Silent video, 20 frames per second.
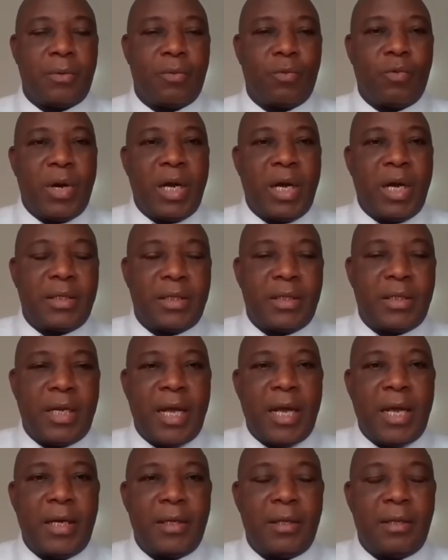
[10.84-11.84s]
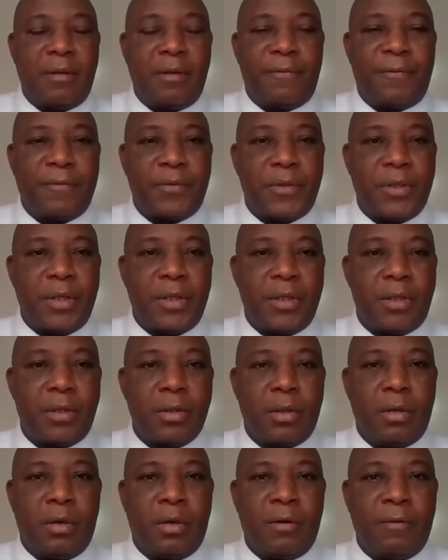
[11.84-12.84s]
Wednesday, the 15th
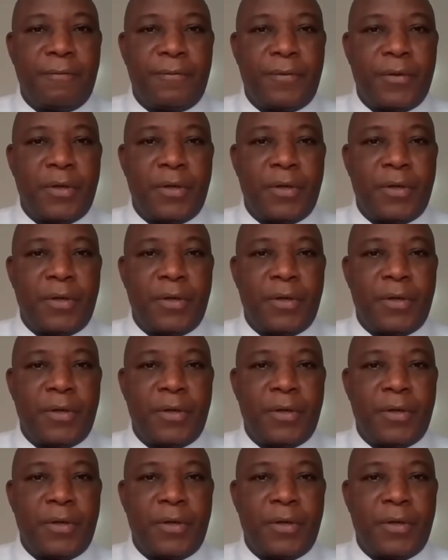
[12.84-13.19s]
of